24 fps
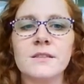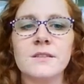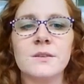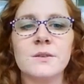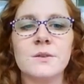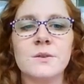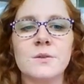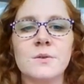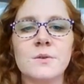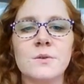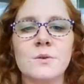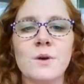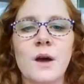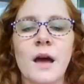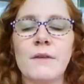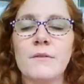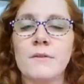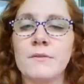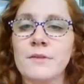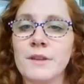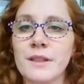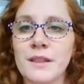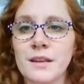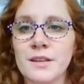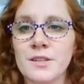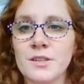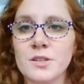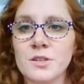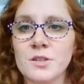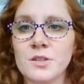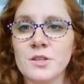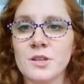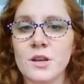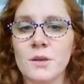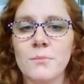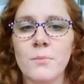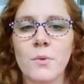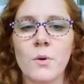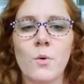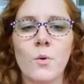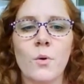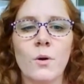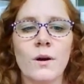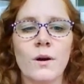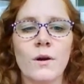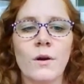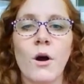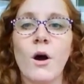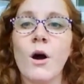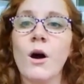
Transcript: to have a relationship or